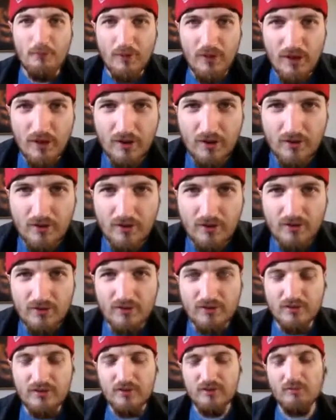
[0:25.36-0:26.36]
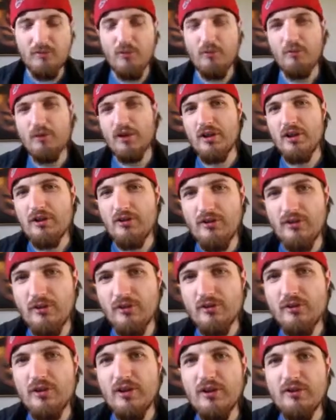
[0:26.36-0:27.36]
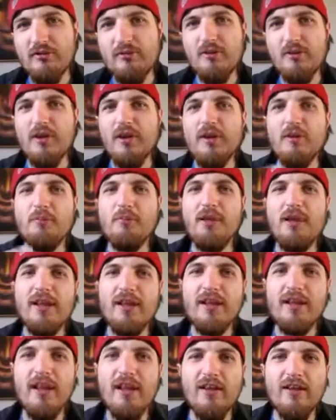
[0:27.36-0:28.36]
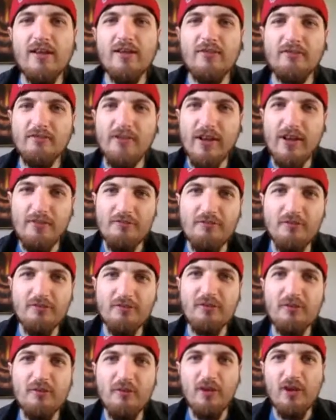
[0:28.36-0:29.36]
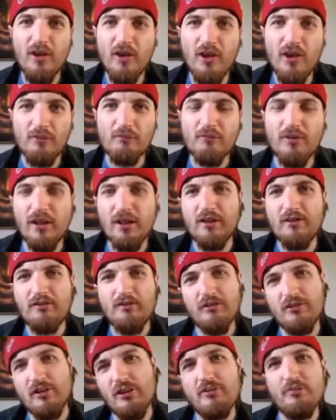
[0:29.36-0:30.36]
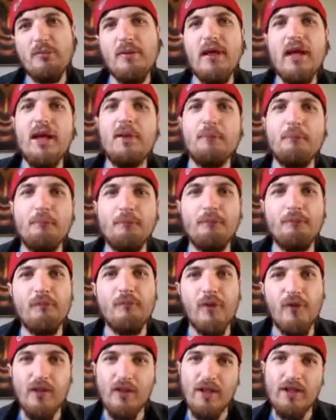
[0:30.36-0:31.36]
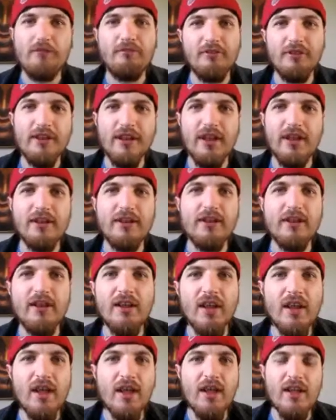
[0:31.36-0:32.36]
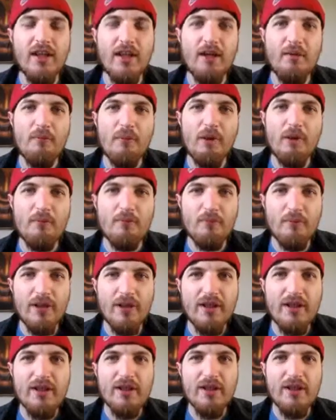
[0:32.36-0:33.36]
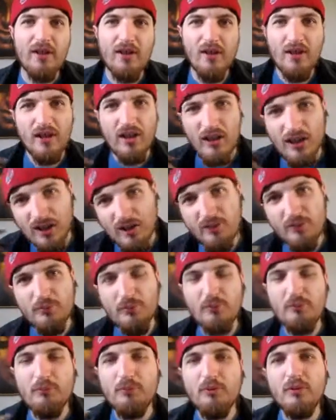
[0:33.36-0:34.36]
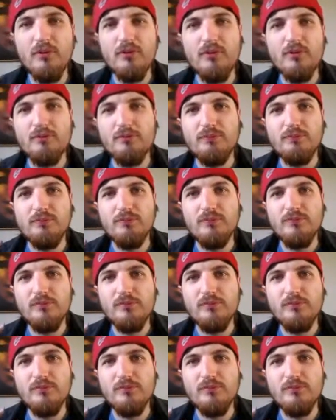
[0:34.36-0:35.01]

but what we're going to do is we're going to make the deadline for every single art now 6 PM on every day. That way, we are a little bit more.